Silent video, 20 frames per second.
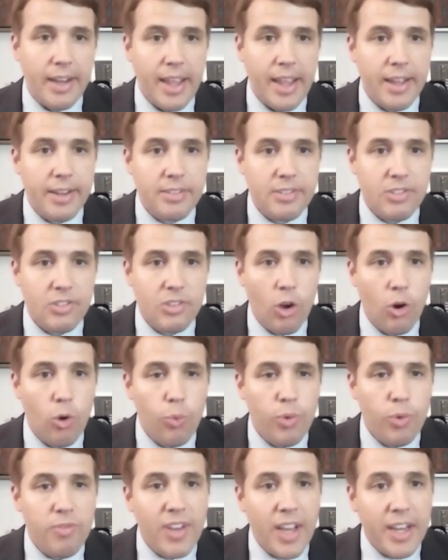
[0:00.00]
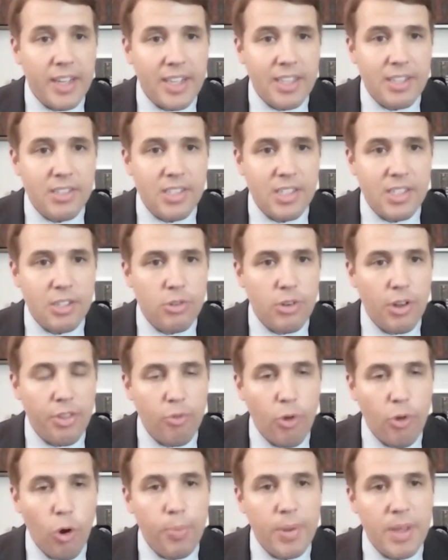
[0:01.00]
And so we've got to continue to
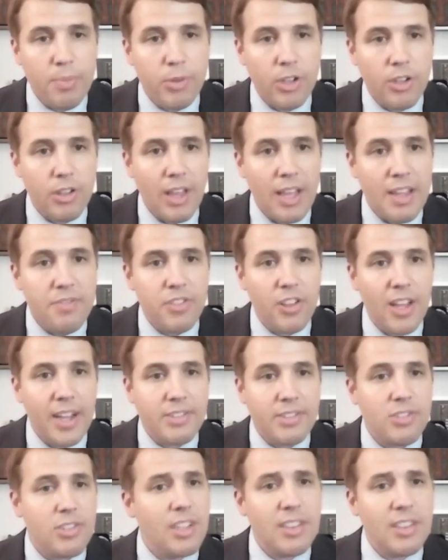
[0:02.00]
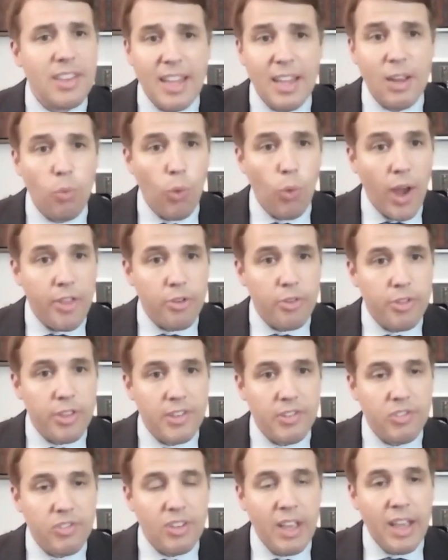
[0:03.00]
throw people a lifeline so that they can weather
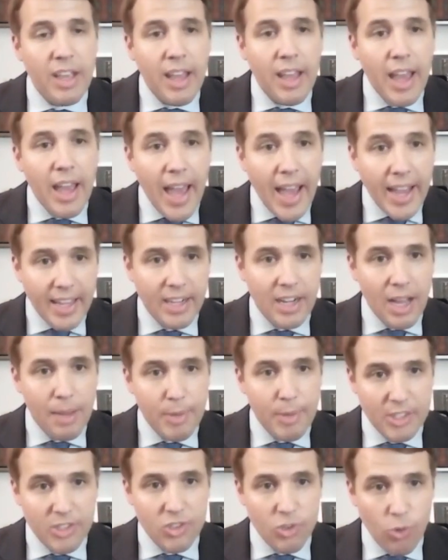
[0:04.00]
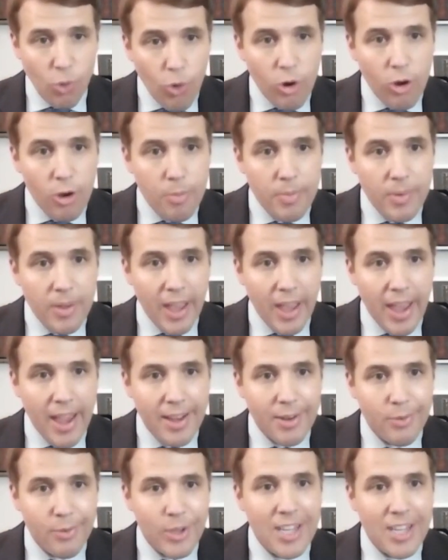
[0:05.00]
this economic storm
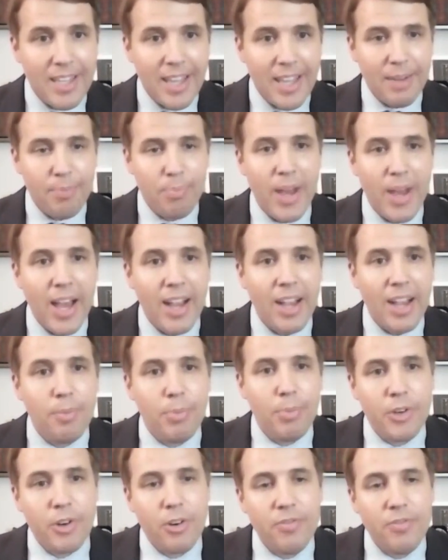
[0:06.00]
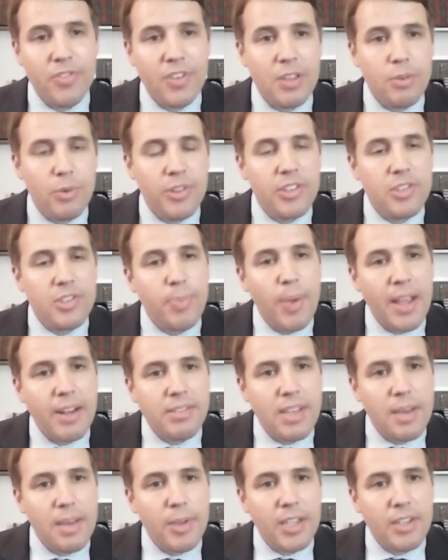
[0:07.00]
and we can get back up on our feet when this
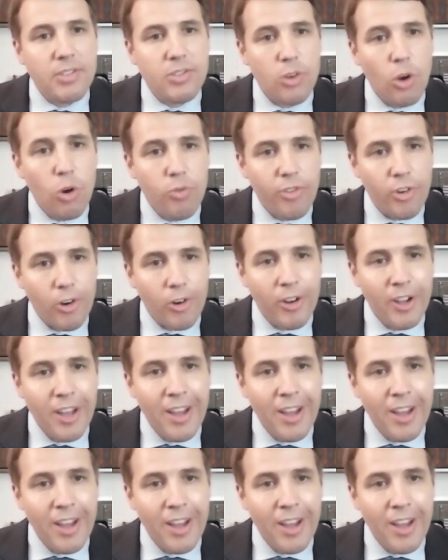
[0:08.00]
pandemic is over.